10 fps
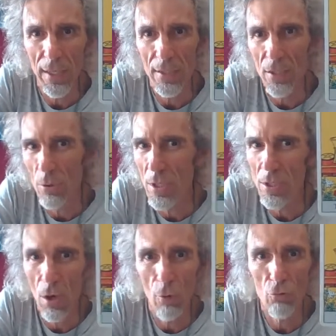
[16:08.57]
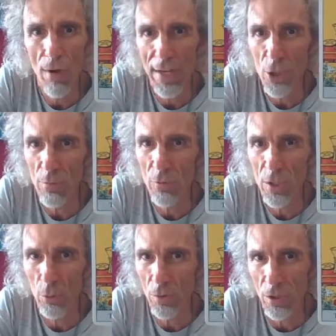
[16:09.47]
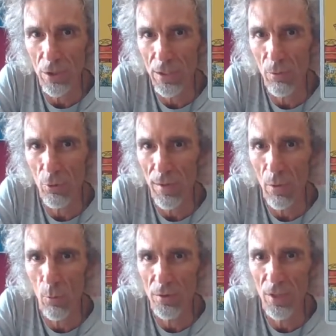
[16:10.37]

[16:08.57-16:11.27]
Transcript: He uses a range of resources to get what they want.